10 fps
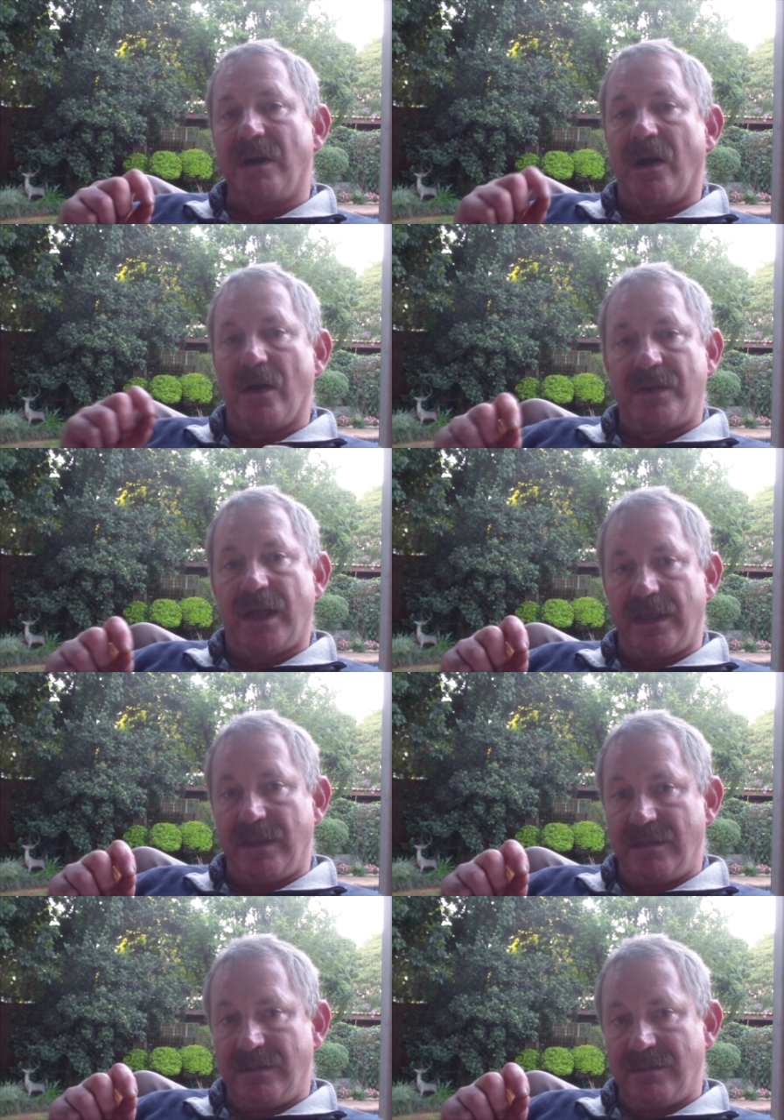are okay.
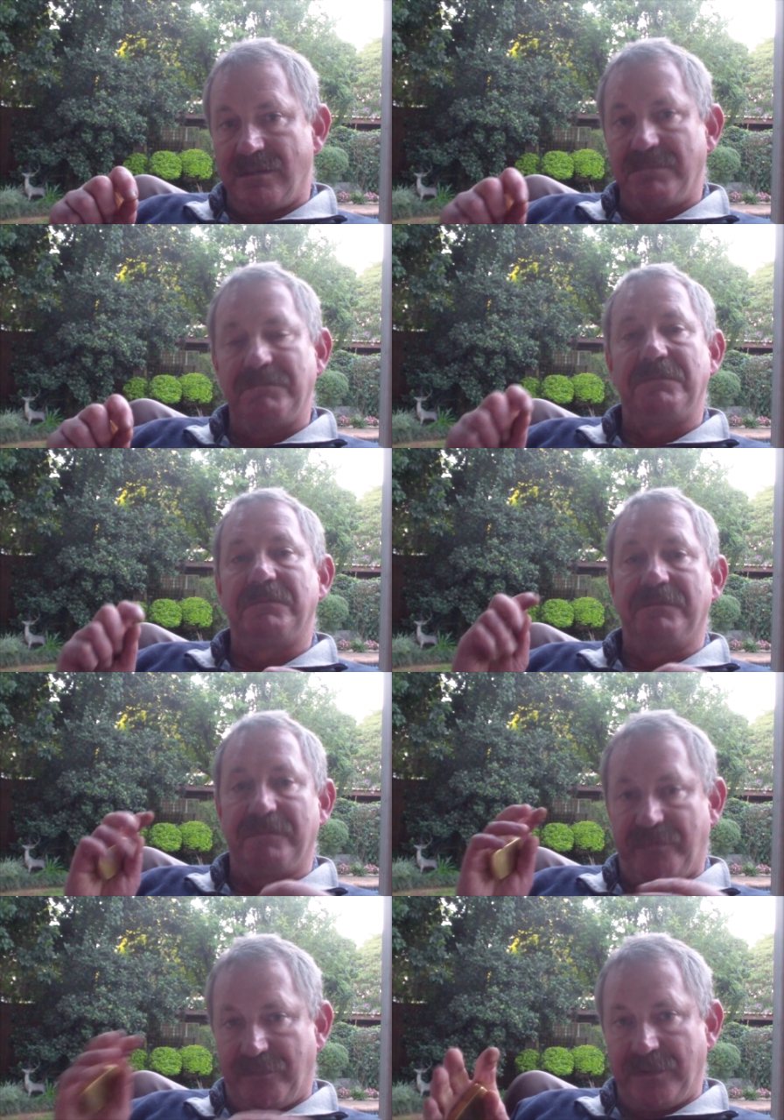
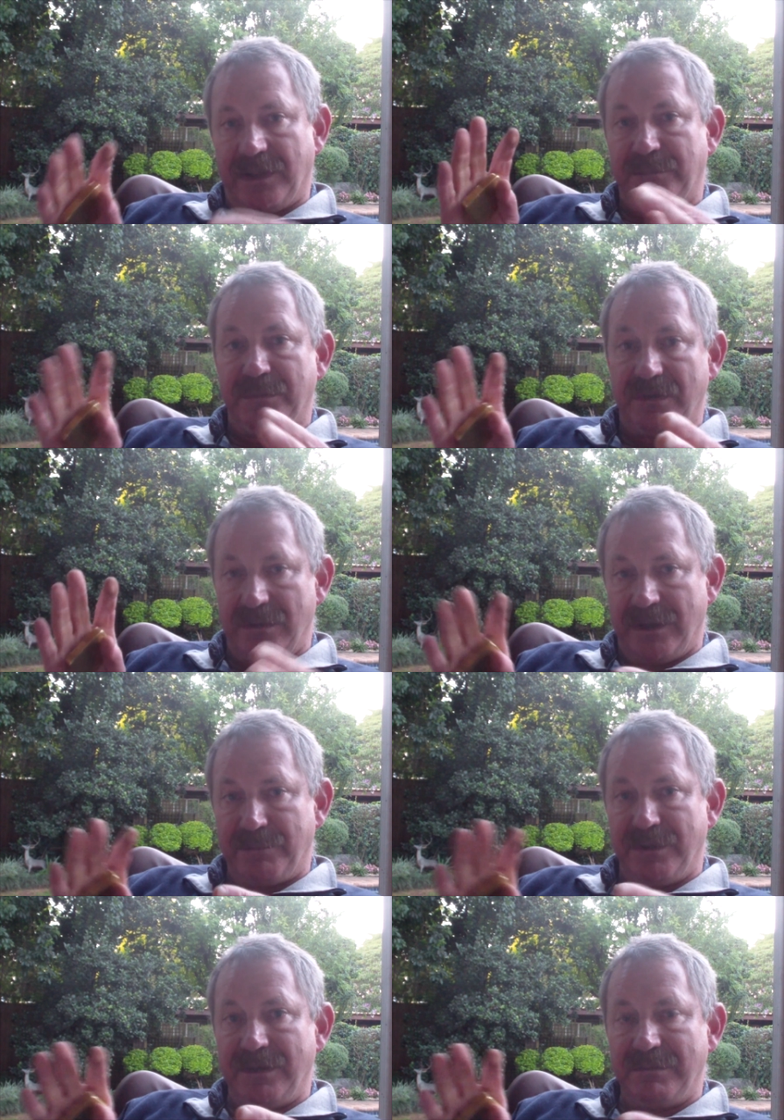Let
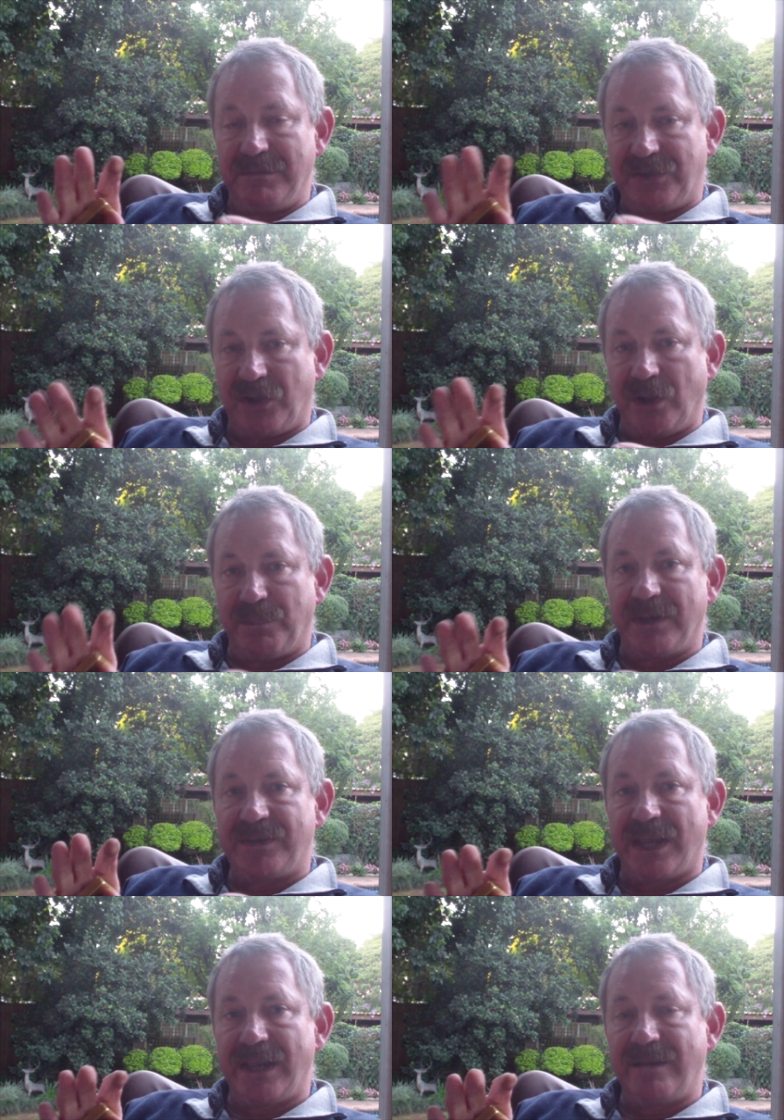me start by
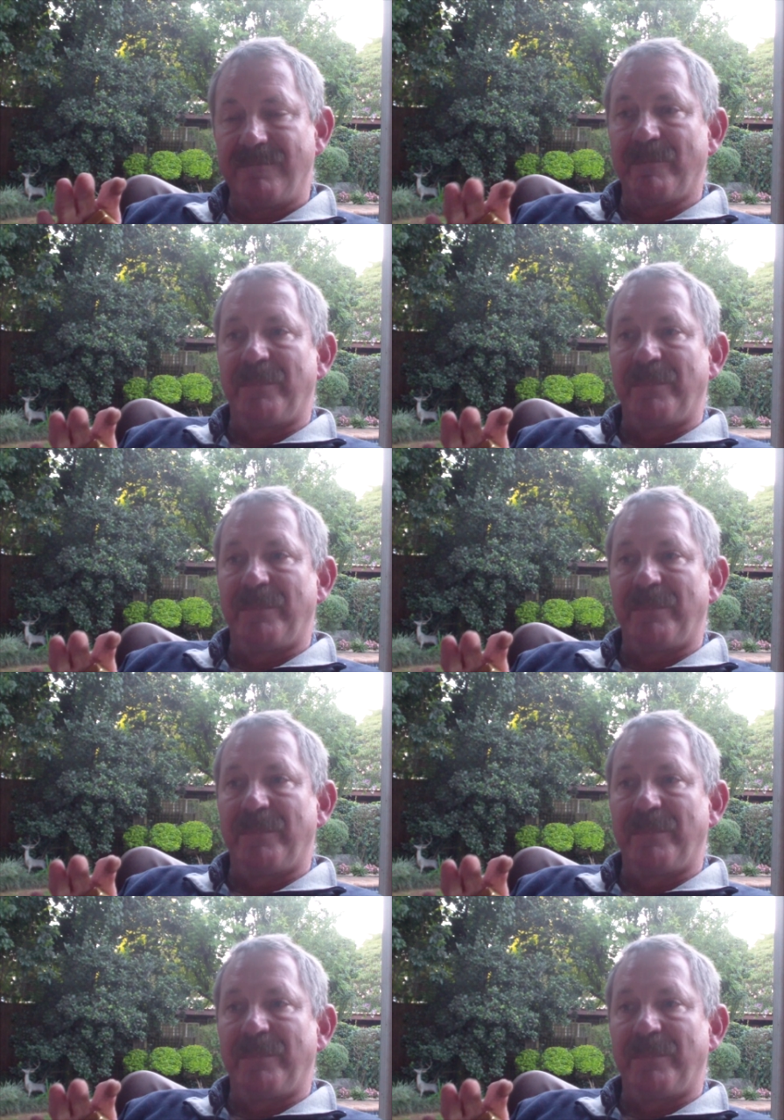saying